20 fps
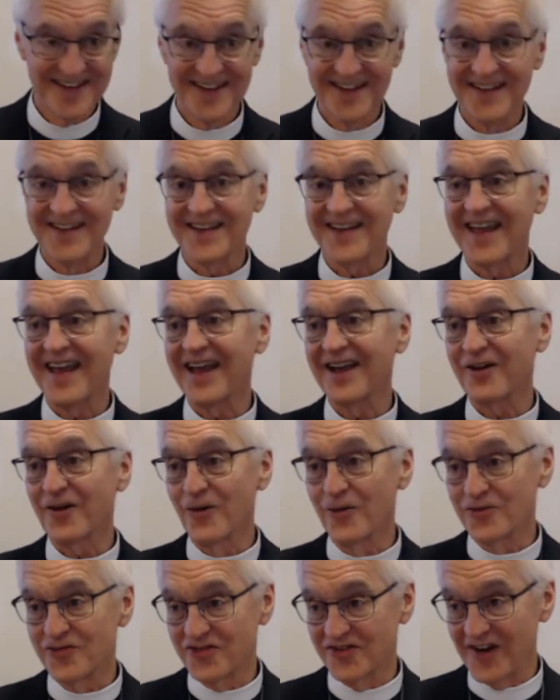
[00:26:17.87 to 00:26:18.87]
You can't
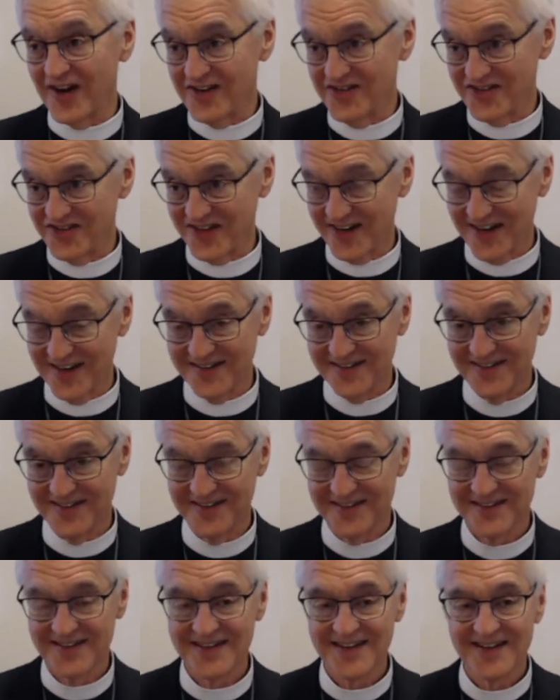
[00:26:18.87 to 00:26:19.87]
go changing it.
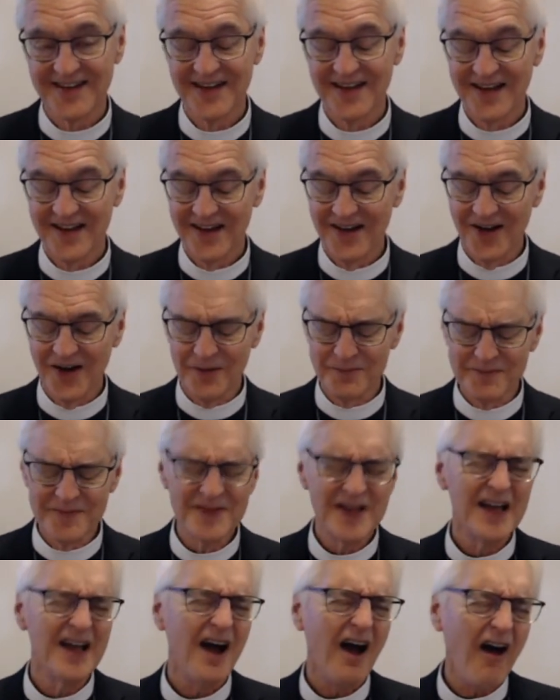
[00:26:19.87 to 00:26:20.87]

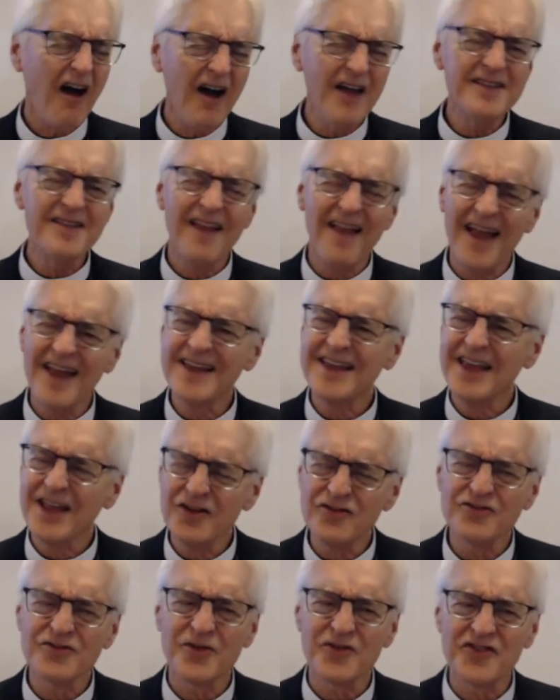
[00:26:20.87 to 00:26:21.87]
Um, unlike,
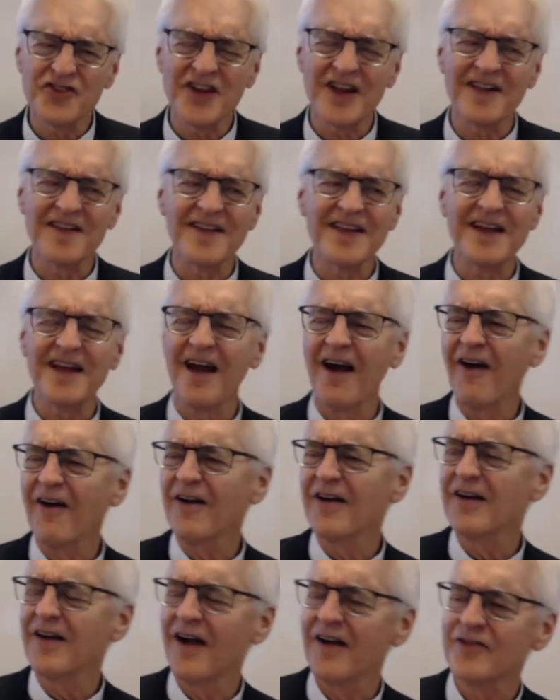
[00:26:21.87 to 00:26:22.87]
interestingly,
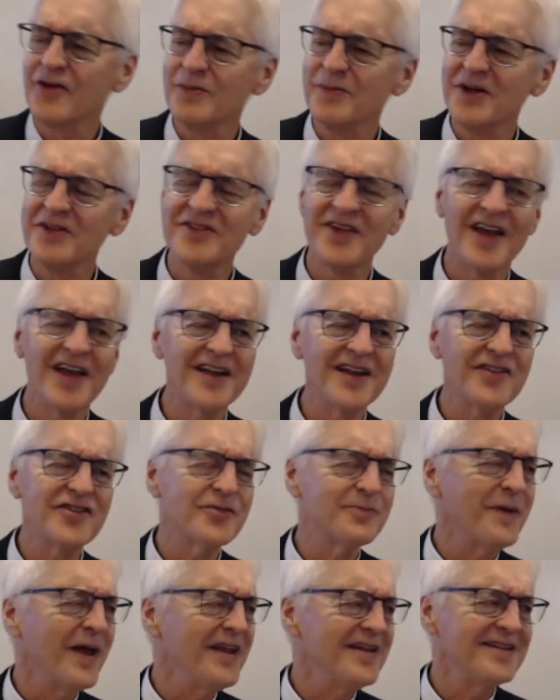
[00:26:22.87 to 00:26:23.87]
our government, and
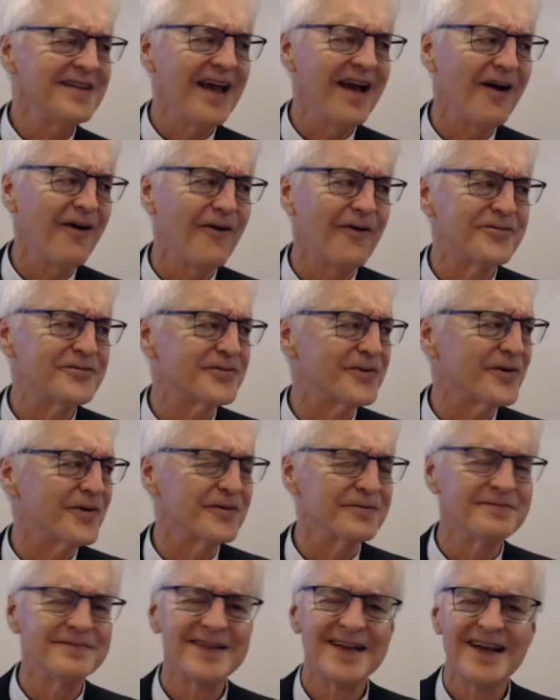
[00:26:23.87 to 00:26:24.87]
it's been now
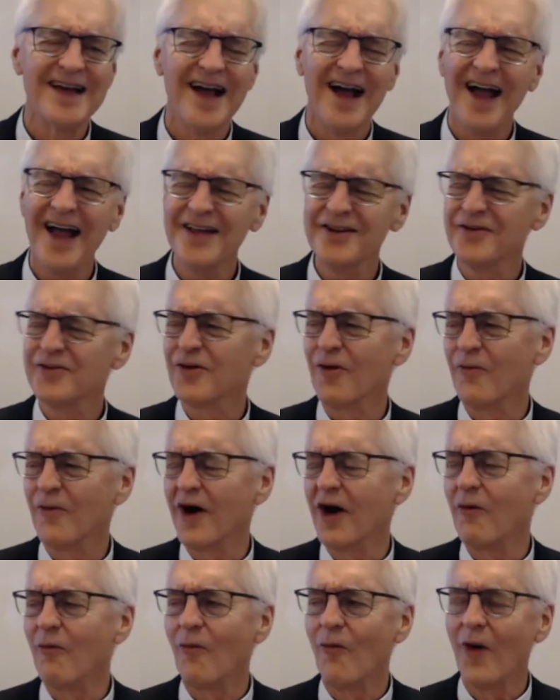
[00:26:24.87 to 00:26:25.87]
for, I don't know,
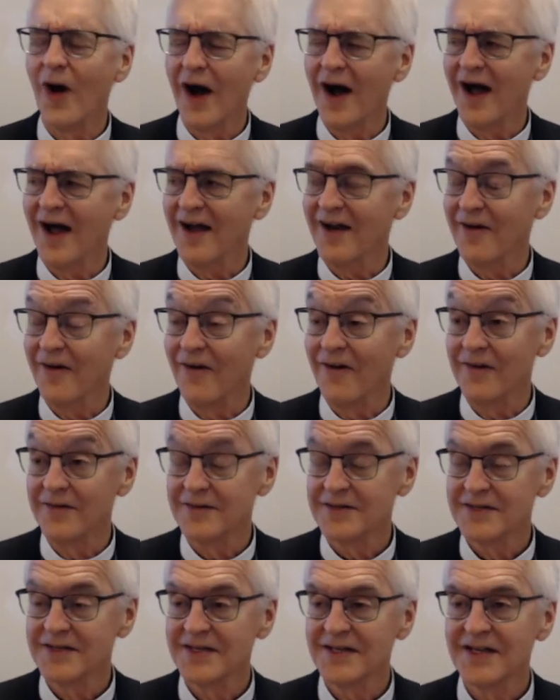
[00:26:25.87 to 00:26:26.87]
a
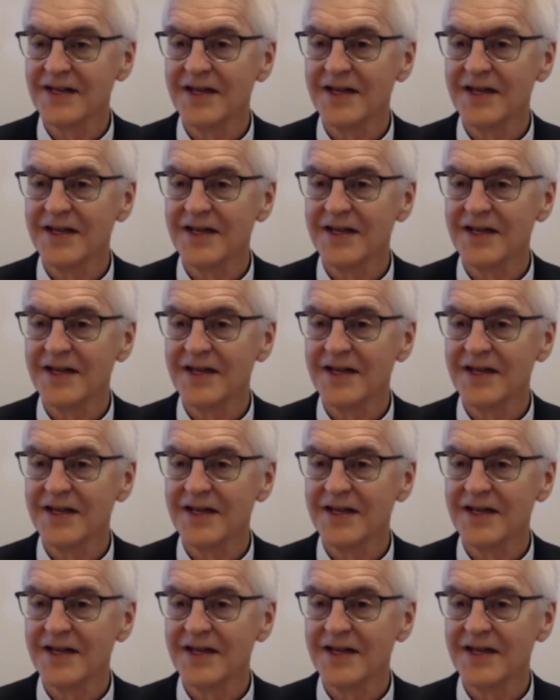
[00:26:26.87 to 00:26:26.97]
while,